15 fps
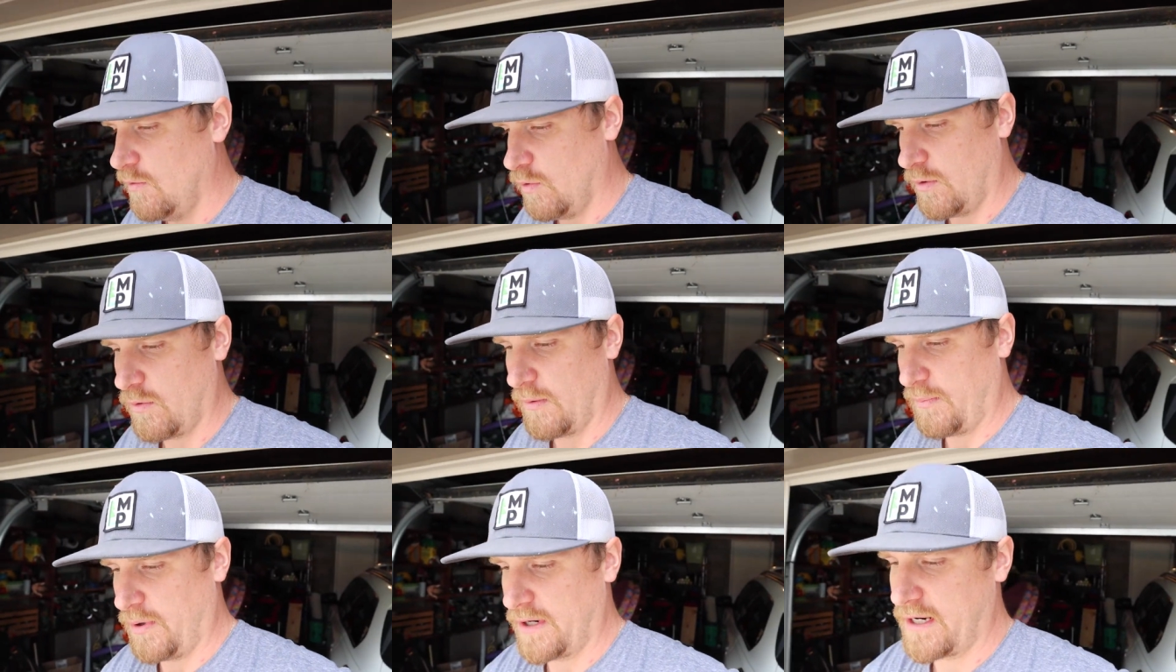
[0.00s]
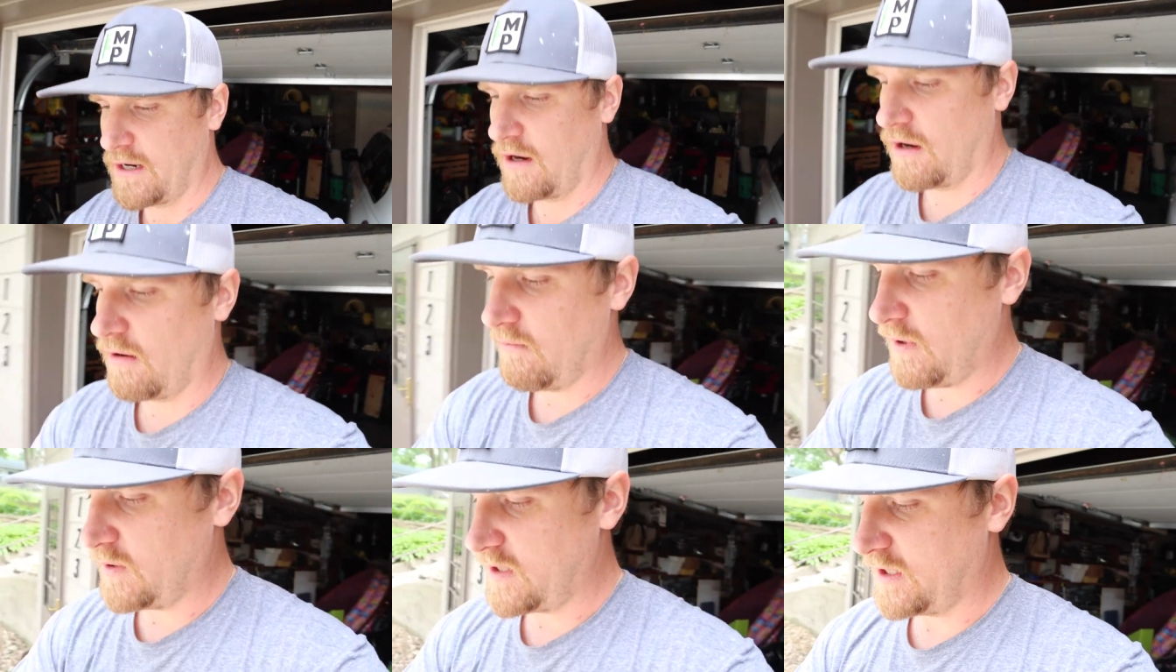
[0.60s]
when we're putting
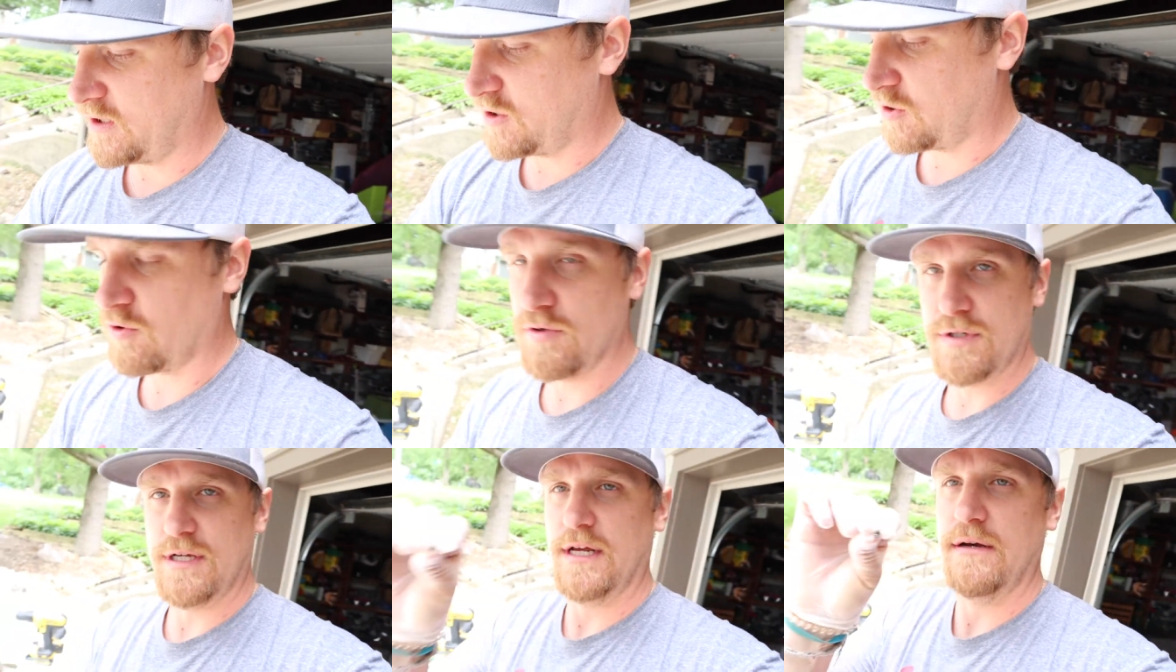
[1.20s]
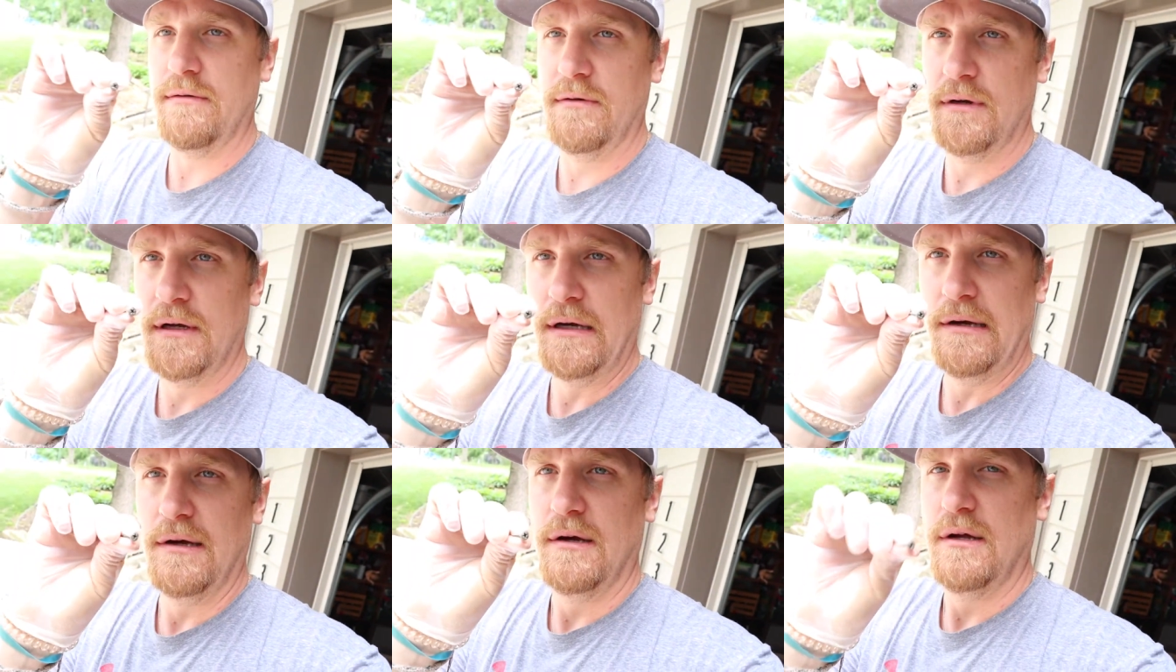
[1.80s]
our mounting screws in
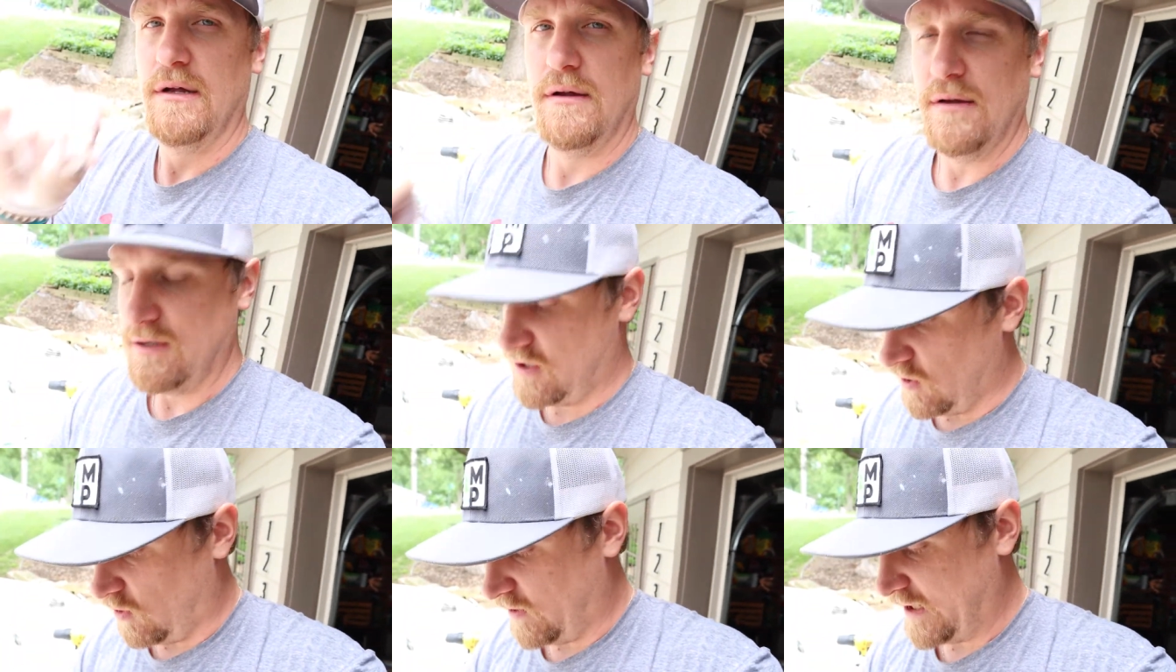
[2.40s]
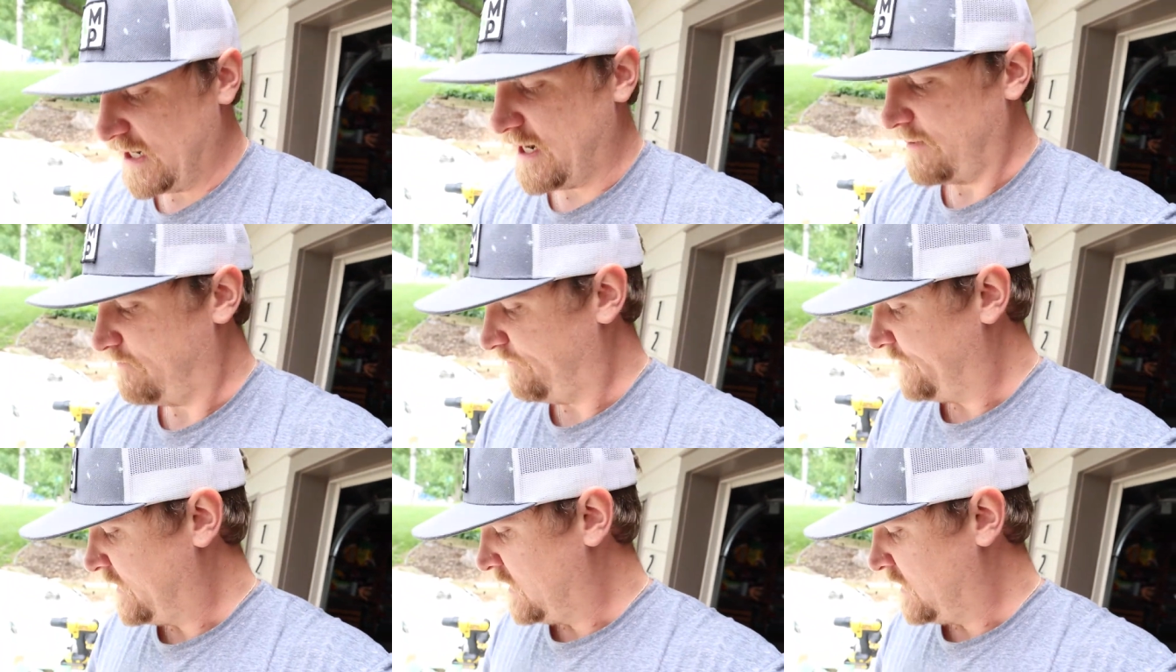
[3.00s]
to hold it on.